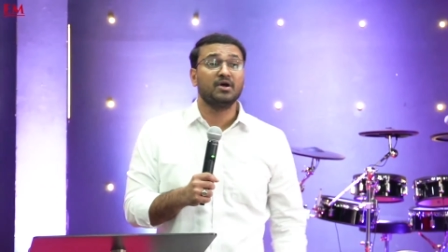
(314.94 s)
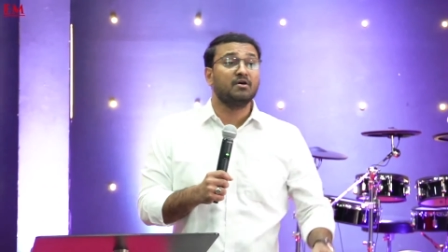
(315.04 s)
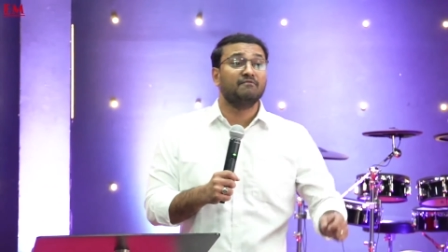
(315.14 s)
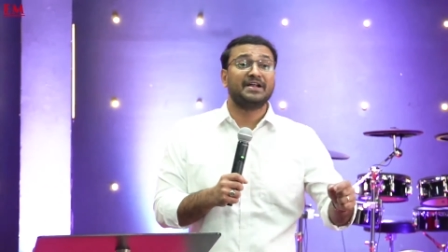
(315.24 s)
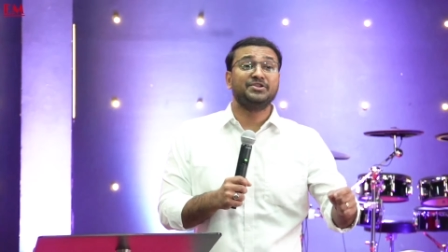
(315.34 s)

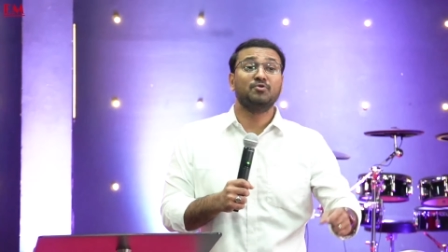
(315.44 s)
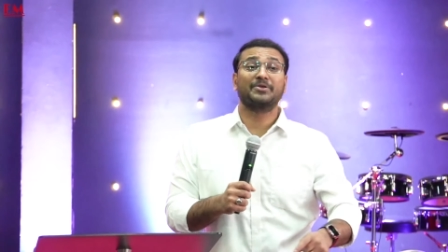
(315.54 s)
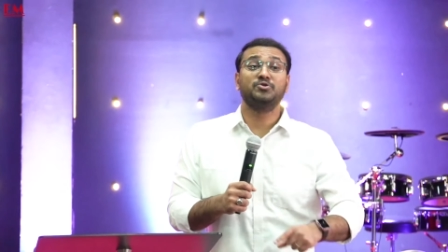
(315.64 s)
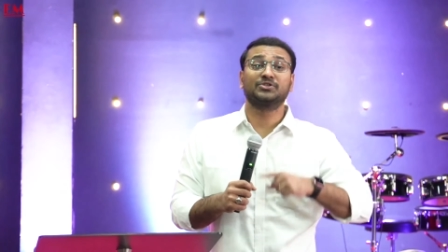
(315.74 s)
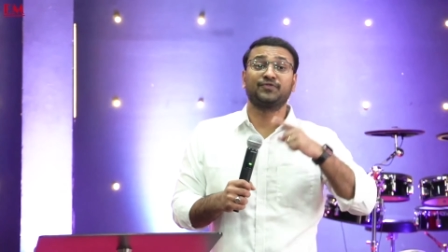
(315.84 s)
when you are
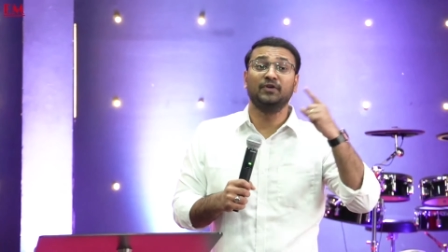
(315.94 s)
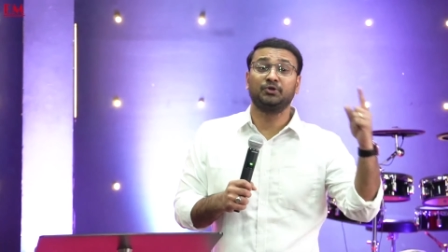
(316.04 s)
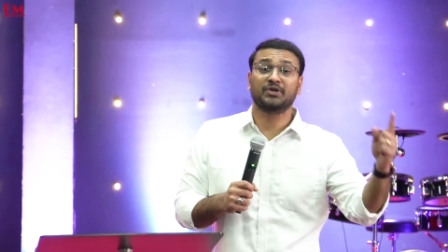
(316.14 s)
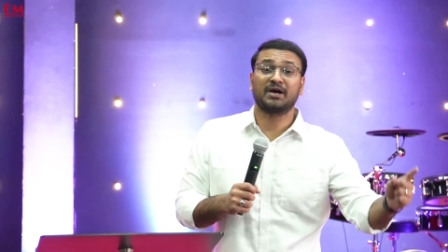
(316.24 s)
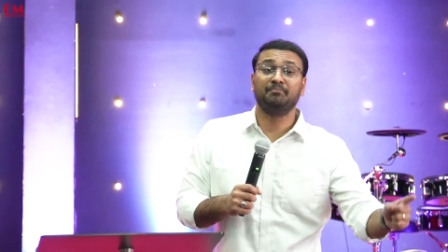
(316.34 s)
useful to
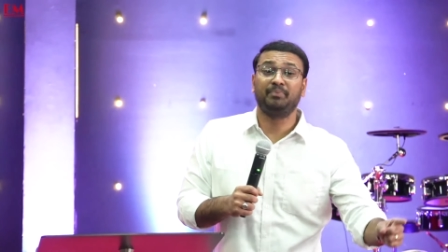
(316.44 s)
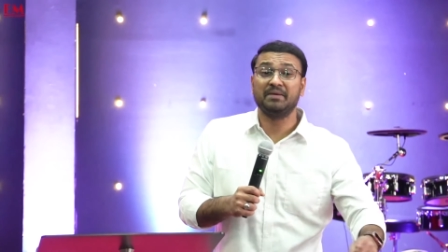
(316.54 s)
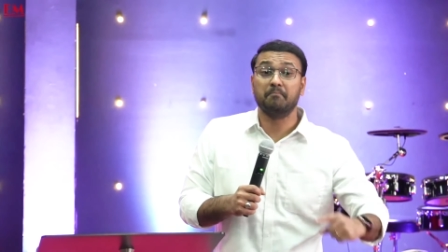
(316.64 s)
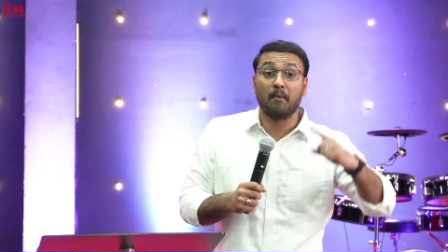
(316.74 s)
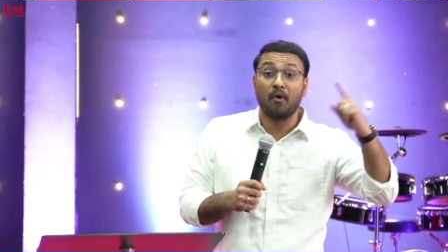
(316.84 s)
the company
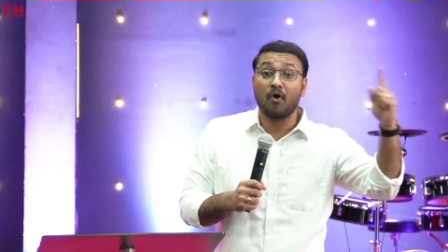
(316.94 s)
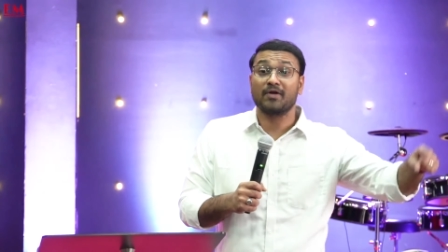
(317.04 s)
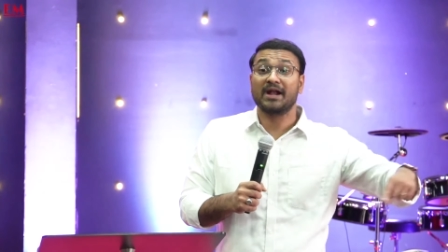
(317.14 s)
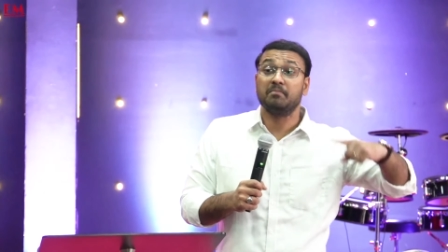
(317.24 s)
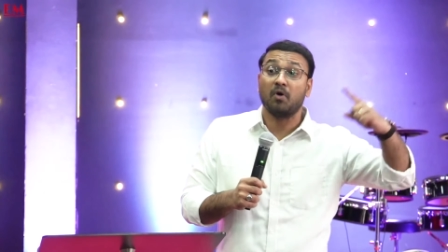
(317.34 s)
more
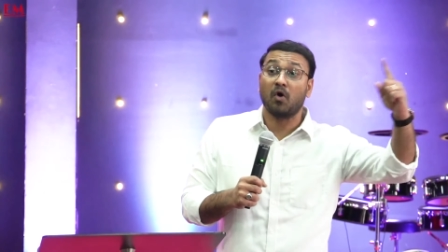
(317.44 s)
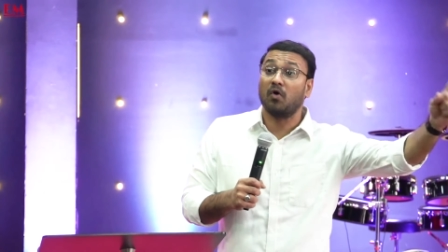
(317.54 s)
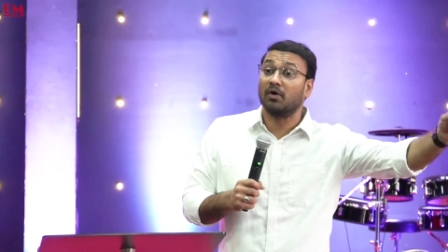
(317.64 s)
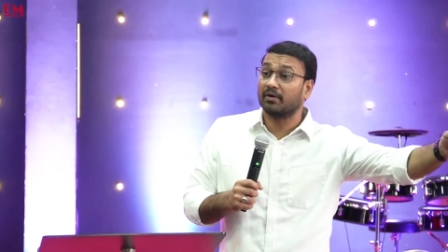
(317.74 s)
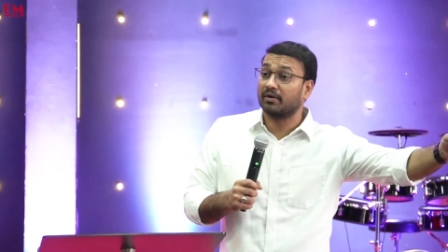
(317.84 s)
and more.